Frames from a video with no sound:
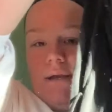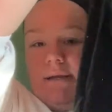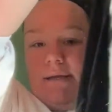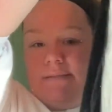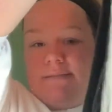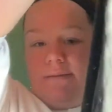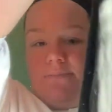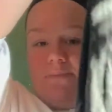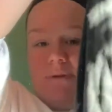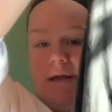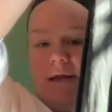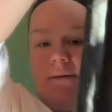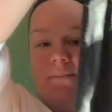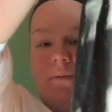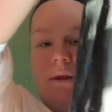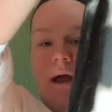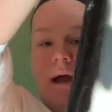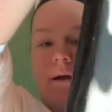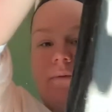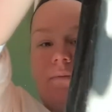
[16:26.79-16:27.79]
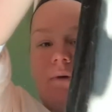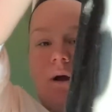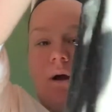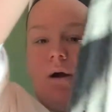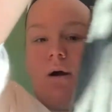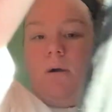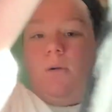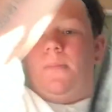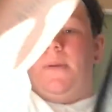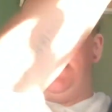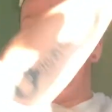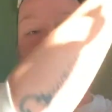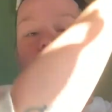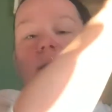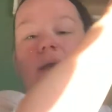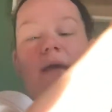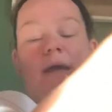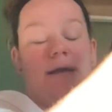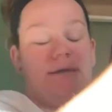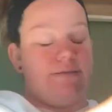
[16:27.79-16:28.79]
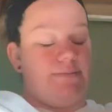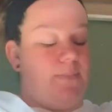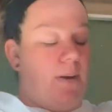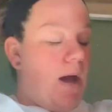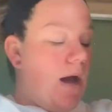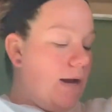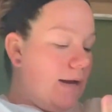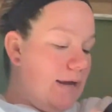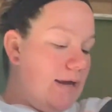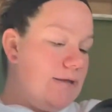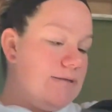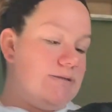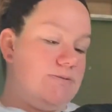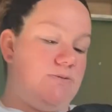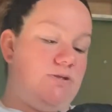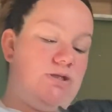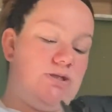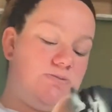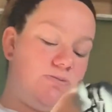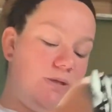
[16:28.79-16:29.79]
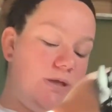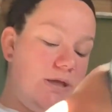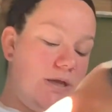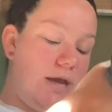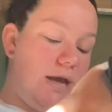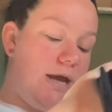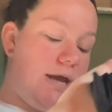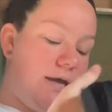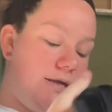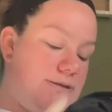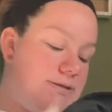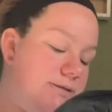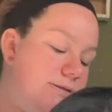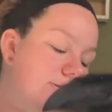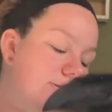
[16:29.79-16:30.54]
It's a plain black robe. It has pockets, which is really nice.